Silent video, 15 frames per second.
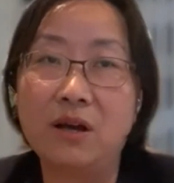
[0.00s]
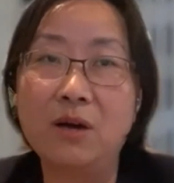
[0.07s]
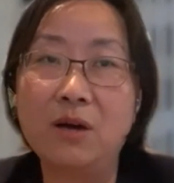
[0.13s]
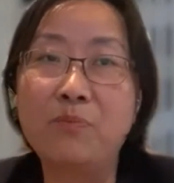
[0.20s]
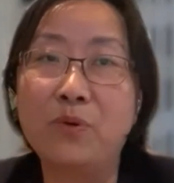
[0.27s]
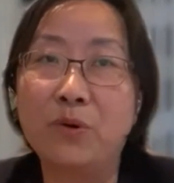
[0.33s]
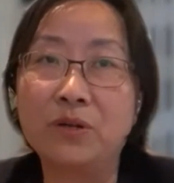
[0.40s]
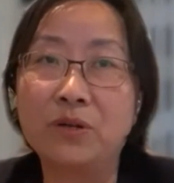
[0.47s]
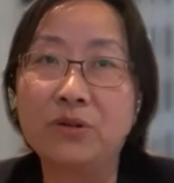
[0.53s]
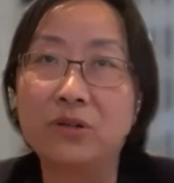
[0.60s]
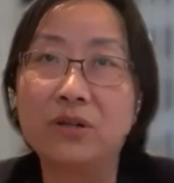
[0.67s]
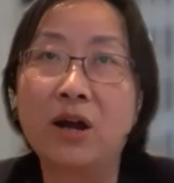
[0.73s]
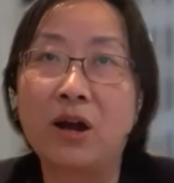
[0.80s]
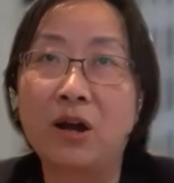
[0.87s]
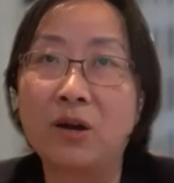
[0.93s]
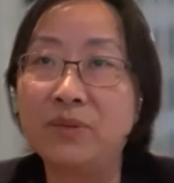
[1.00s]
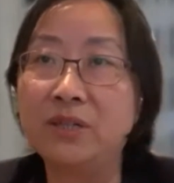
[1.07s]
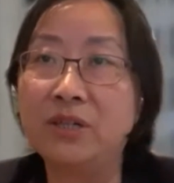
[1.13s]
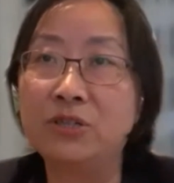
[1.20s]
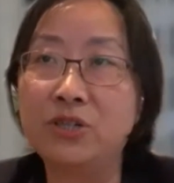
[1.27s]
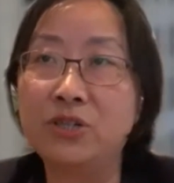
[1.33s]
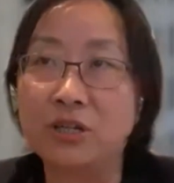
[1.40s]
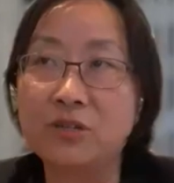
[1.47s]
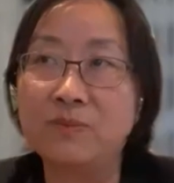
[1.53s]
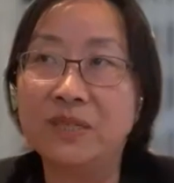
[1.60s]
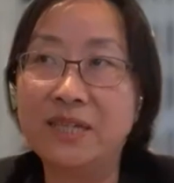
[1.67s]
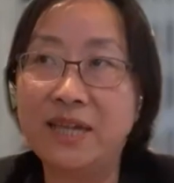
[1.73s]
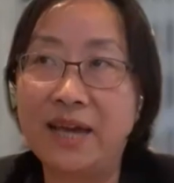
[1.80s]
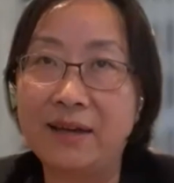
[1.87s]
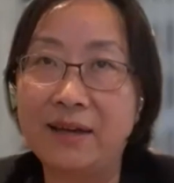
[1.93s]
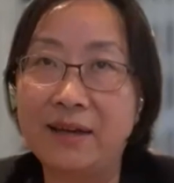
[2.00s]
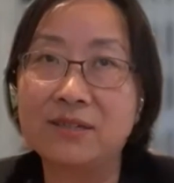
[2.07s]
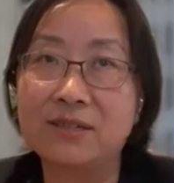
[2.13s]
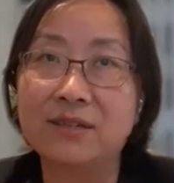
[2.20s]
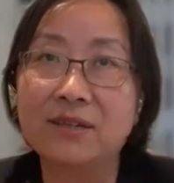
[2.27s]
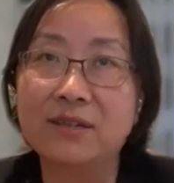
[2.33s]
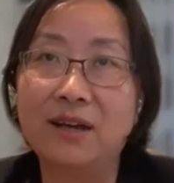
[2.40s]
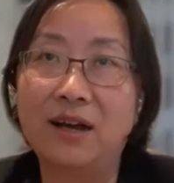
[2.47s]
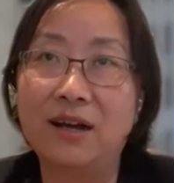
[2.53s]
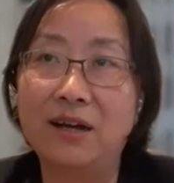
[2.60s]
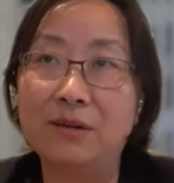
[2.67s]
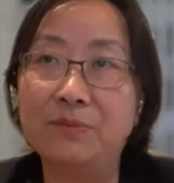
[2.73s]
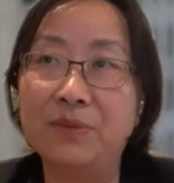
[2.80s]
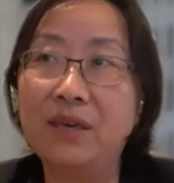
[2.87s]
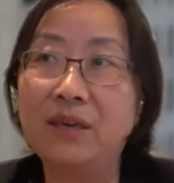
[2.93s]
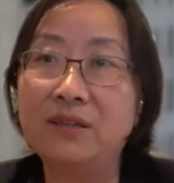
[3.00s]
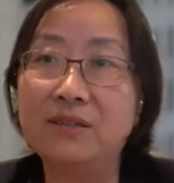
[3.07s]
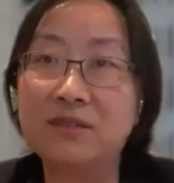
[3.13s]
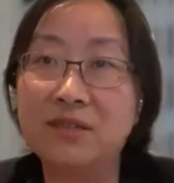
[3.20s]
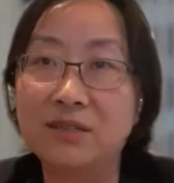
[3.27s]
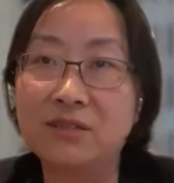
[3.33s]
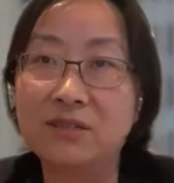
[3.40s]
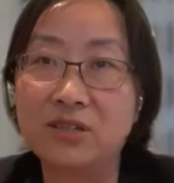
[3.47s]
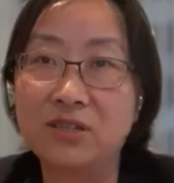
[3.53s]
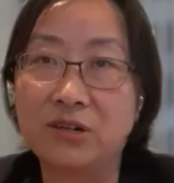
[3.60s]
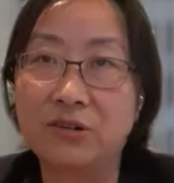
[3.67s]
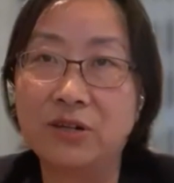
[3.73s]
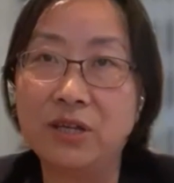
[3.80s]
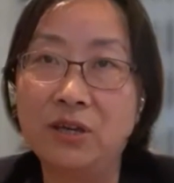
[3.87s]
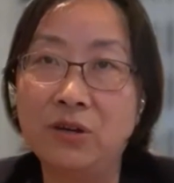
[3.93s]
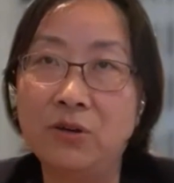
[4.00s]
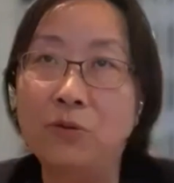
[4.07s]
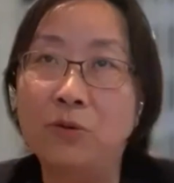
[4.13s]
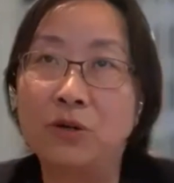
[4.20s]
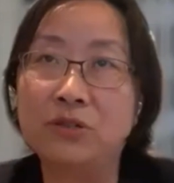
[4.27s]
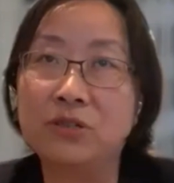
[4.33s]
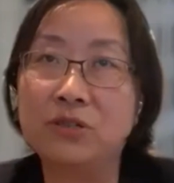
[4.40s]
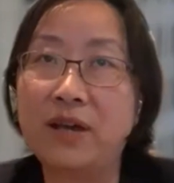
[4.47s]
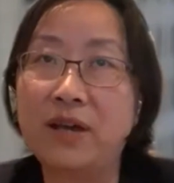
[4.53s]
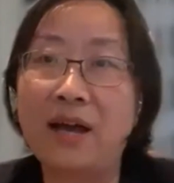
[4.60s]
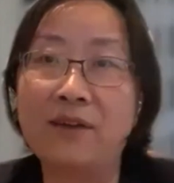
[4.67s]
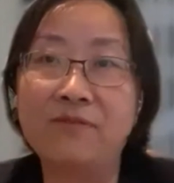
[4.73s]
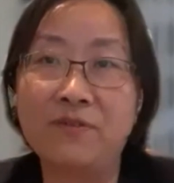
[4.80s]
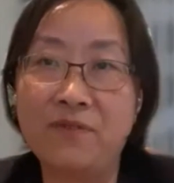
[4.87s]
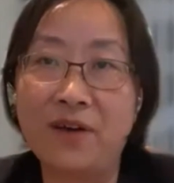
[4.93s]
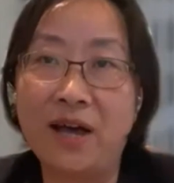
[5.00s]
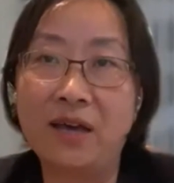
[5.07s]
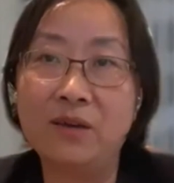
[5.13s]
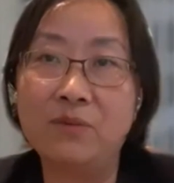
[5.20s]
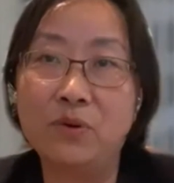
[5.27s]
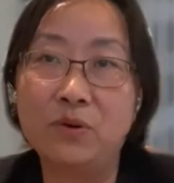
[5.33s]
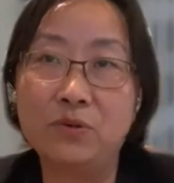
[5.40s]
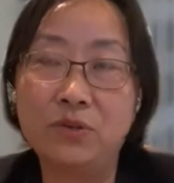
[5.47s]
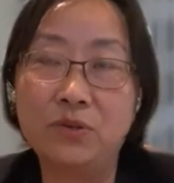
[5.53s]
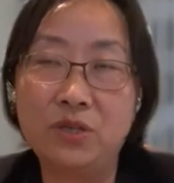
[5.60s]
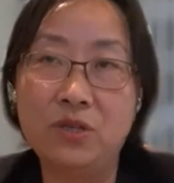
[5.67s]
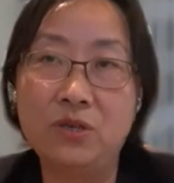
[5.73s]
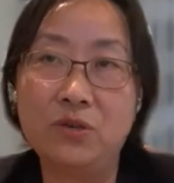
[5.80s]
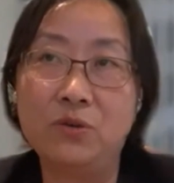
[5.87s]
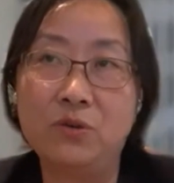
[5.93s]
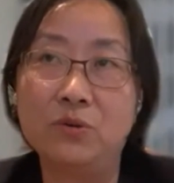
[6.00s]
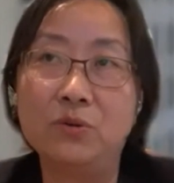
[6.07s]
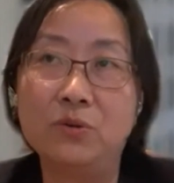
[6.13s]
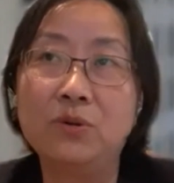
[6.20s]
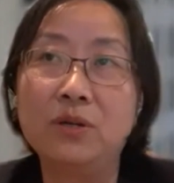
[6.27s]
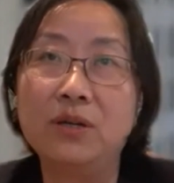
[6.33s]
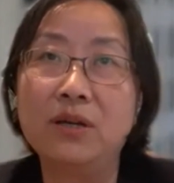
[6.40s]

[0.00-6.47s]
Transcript: a border carbon adjustment tax is necessary in order to have a viable EU